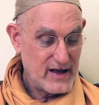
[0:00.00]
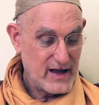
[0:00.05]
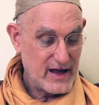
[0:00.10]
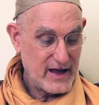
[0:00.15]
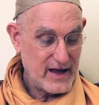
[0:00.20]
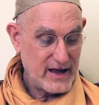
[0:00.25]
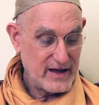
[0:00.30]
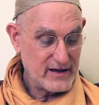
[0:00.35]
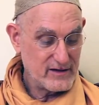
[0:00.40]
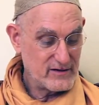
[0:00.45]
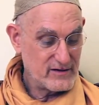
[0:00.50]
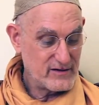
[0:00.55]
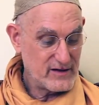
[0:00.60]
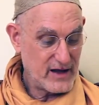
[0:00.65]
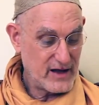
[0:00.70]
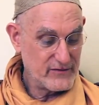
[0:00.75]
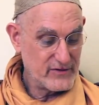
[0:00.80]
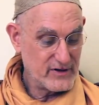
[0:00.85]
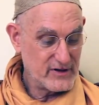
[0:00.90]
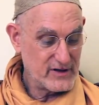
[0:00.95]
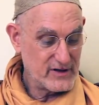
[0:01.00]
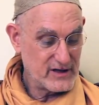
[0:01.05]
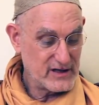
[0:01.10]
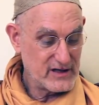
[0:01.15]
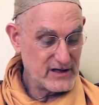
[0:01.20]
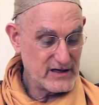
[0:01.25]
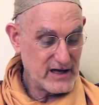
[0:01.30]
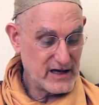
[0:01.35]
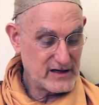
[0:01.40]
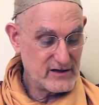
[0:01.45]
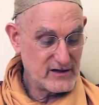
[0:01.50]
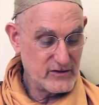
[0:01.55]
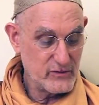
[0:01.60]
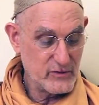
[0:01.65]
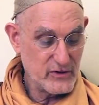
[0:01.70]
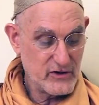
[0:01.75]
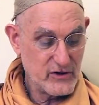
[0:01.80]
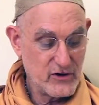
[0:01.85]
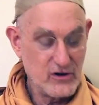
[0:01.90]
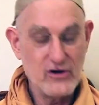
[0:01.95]
and everything connected
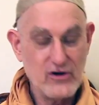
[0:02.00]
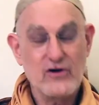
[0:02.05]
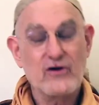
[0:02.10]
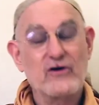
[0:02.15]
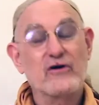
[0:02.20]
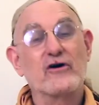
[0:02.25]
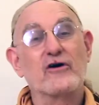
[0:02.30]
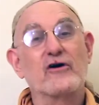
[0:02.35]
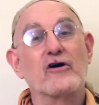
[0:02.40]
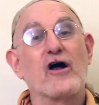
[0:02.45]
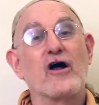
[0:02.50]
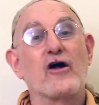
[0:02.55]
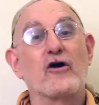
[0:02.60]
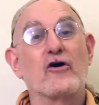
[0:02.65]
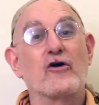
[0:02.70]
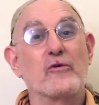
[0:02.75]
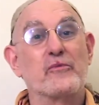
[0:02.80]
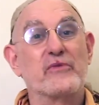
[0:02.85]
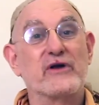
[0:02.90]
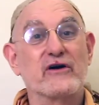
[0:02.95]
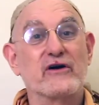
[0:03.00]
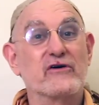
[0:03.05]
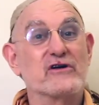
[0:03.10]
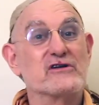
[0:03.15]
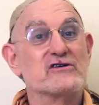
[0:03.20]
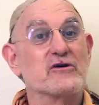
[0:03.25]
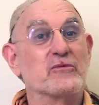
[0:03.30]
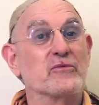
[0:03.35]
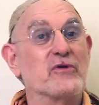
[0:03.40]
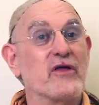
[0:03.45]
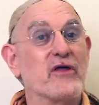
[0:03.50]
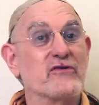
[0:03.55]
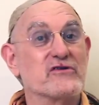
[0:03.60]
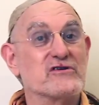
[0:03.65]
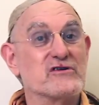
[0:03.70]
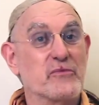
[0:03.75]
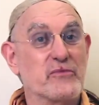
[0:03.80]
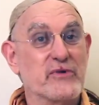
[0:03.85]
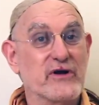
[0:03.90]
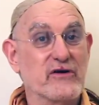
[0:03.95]
with her appearance, her brother's
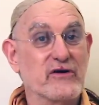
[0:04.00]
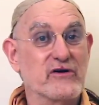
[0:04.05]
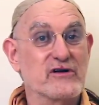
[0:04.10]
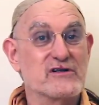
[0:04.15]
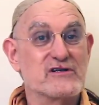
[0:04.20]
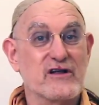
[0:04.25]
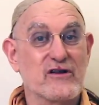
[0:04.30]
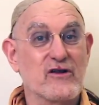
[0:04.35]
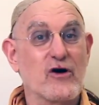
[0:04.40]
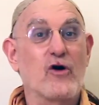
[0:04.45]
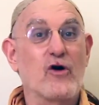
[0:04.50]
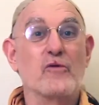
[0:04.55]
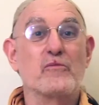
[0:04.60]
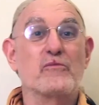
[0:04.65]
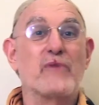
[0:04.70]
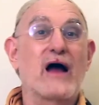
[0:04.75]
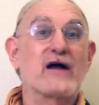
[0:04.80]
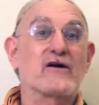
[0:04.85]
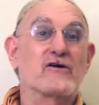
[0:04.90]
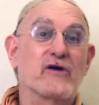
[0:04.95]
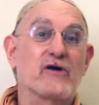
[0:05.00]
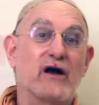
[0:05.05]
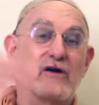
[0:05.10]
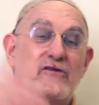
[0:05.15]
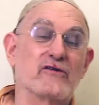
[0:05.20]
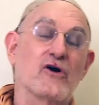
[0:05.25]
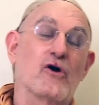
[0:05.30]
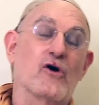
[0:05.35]
appearance, and the whole background,